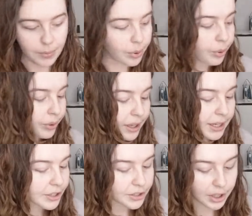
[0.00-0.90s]

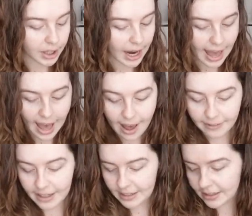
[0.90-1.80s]
Pretty sure I have
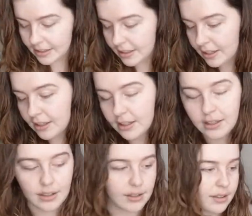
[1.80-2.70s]
it.
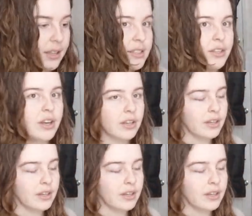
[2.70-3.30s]
Let's look.